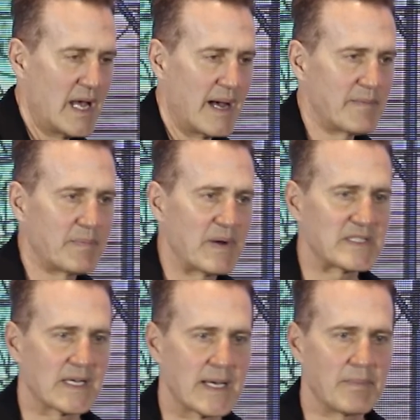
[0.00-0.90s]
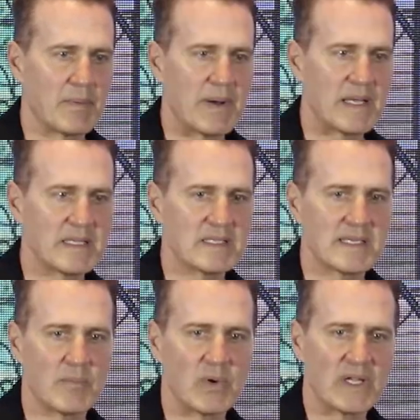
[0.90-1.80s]
I'm gonna press a couple buttons,
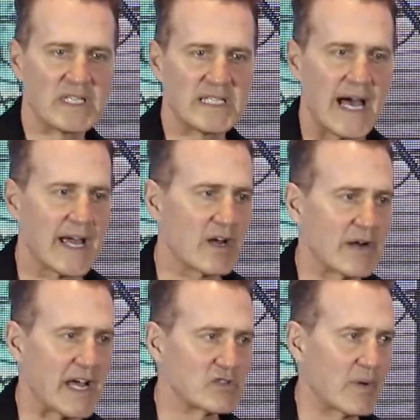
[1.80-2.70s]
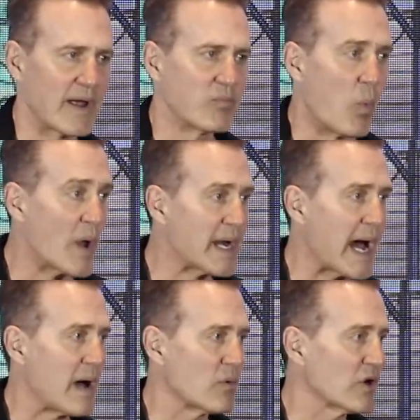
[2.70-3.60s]
I'm really tired, I drive one
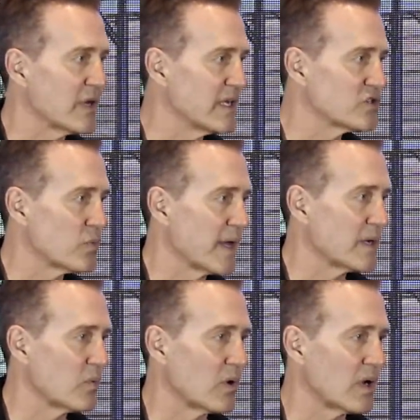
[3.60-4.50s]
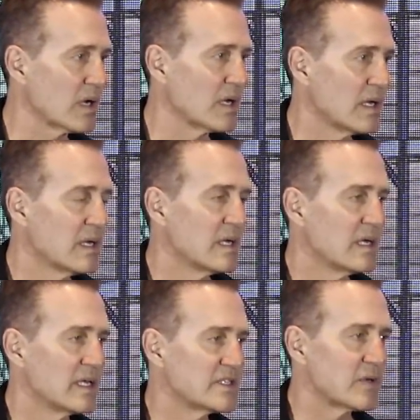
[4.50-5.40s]
hour each way to work,
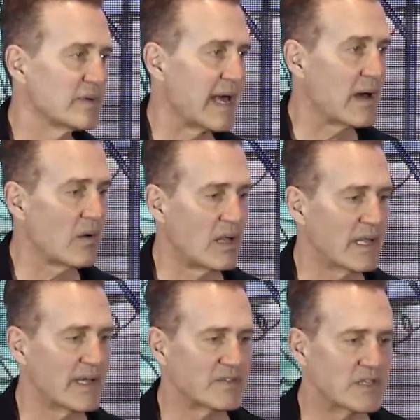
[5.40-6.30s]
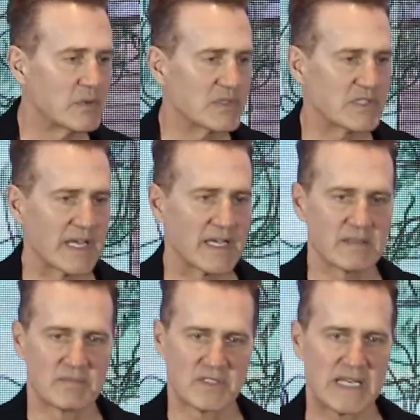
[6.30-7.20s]
and so now all I have to do is like
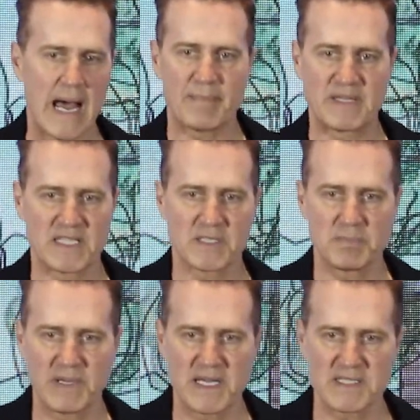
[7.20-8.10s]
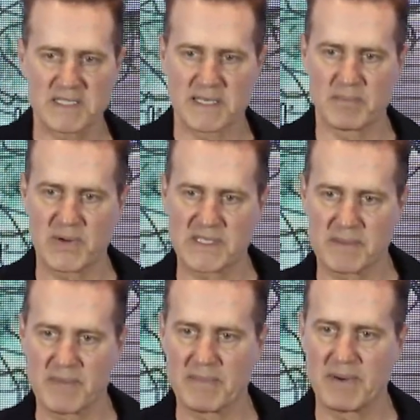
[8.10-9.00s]
stop at this place because I'm
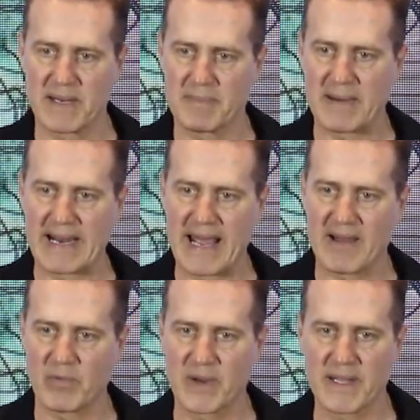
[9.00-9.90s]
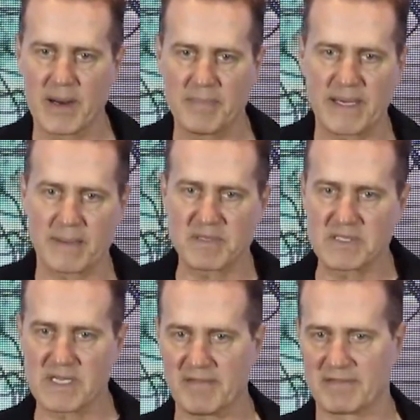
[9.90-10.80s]
pressing my button about halfway there, pick up the
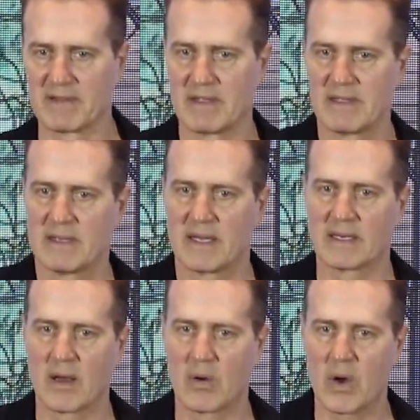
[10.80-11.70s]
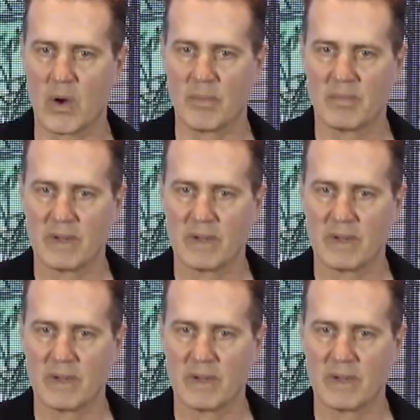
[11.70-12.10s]
stuff, and go home.